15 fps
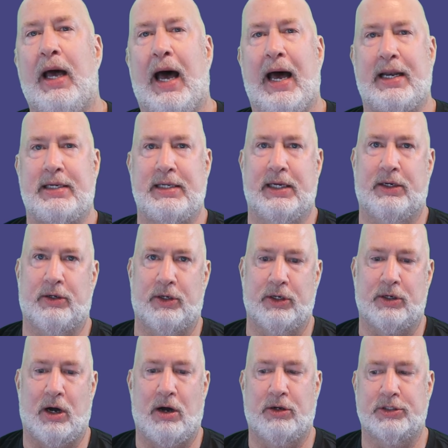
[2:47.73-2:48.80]
I did
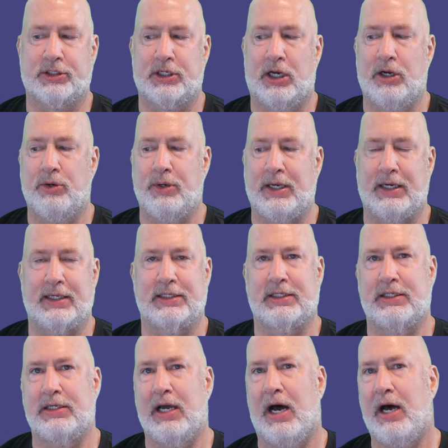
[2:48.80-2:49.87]
look also, it
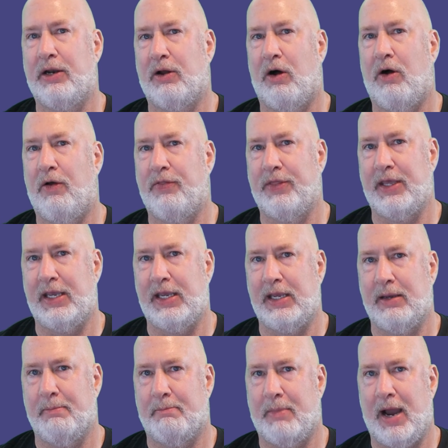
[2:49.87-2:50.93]
is not on
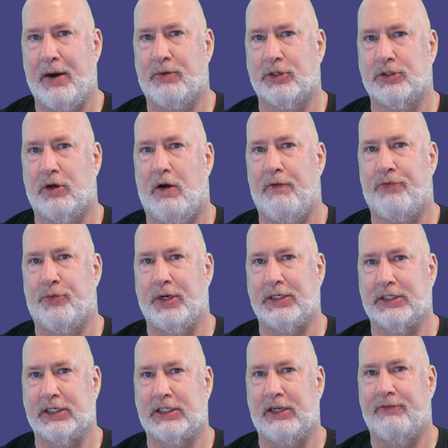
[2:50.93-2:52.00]
the Microsoft
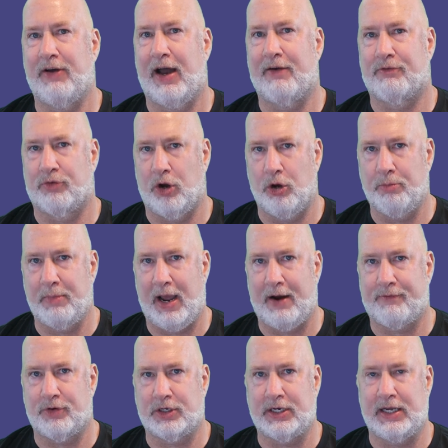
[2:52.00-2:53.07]
365
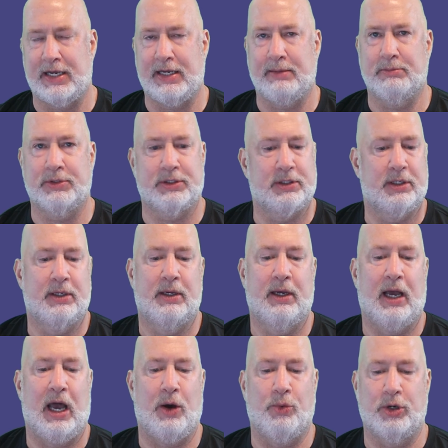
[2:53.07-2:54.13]
roadmap for Teams.
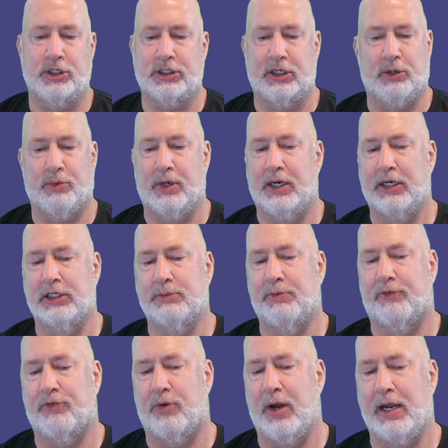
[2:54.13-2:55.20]
I wish that it was,
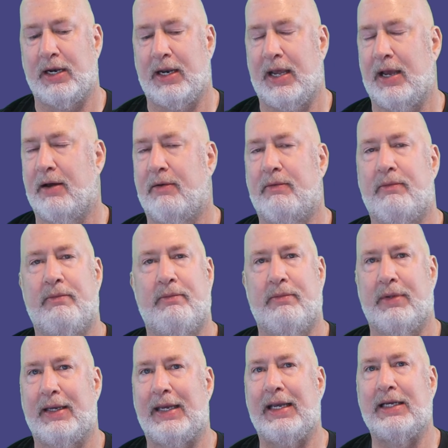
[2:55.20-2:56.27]
but for right now,
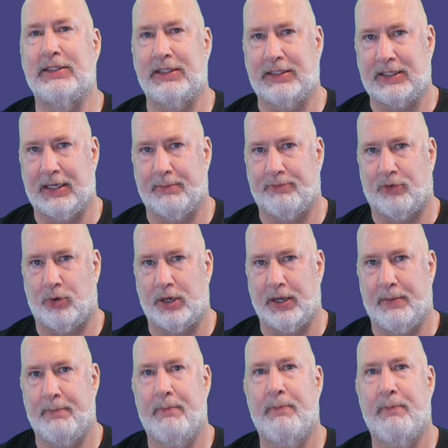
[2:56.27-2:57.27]
easy tip for you.